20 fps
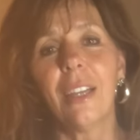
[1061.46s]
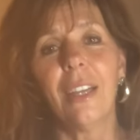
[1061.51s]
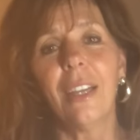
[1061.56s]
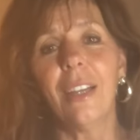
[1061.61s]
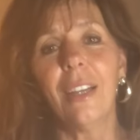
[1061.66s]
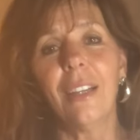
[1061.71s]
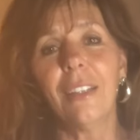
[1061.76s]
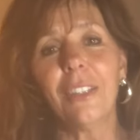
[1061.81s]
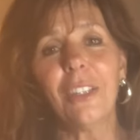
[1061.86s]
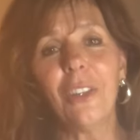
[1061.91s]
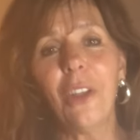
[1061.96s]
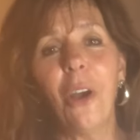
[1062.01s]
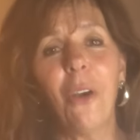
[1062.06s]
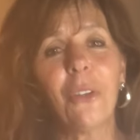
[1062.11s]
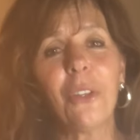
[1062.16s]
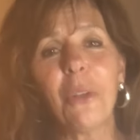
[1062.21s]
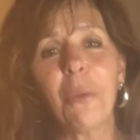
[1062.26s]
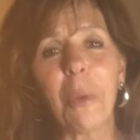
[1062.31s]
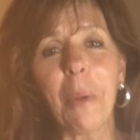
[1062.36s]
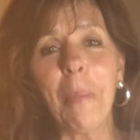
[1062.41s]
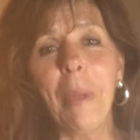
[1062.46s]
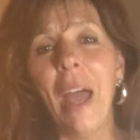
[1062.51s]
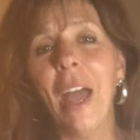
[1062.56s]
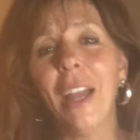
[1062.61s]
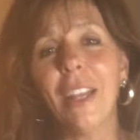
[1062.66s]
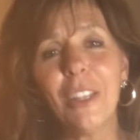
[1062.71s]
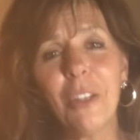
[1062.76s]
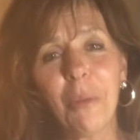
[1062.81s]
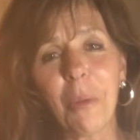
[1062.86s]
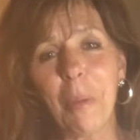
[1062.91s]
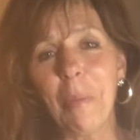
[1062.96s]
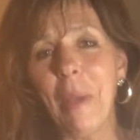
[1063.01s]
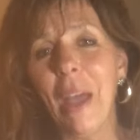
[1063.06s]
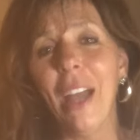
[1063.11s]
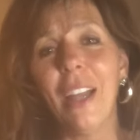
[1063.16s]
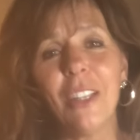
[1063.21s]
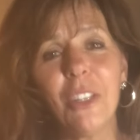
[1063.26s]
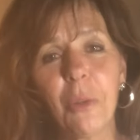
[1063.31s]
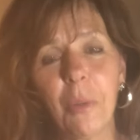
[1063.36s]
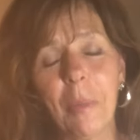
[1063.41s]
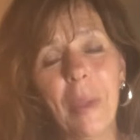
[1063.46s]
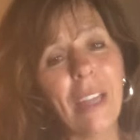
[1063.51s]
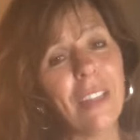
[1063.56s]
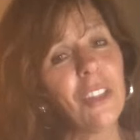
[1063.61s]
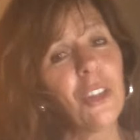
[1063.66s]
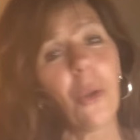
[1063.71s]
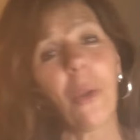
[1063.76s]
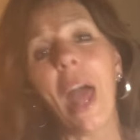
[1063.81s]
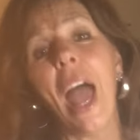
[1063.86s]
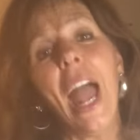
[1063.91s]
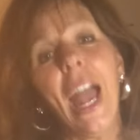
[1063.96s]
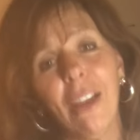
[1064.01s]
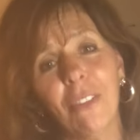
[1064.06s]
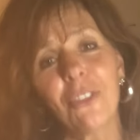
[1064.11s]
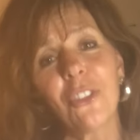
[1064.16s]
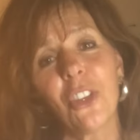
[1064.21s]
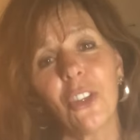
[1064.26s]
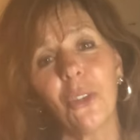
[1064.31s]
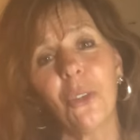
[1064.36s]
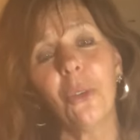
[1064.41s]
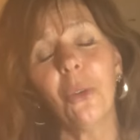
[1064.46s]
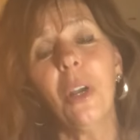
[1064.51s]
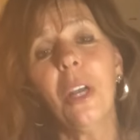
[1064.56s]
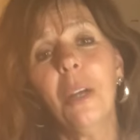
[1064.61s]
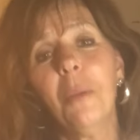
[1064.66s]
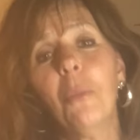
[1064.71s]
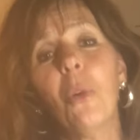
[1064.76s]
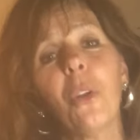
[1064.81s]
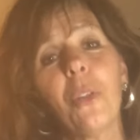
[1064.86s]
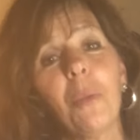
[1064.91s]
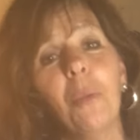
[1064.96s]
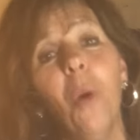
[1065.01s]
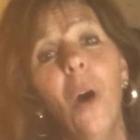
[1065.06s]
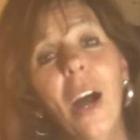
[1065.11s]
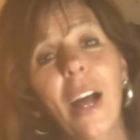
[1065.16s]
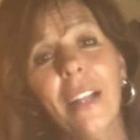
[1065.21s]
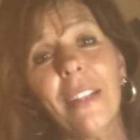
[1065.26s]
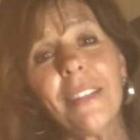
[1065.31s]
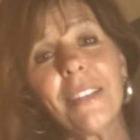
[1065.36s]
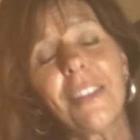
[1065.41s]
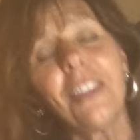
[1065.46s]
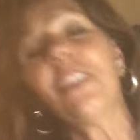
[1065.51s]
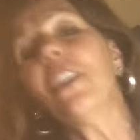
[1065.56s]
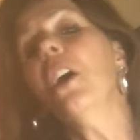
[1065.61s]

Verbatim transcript: Uh, you know, and you repent and you repent and you repent. You don't have to more than once, you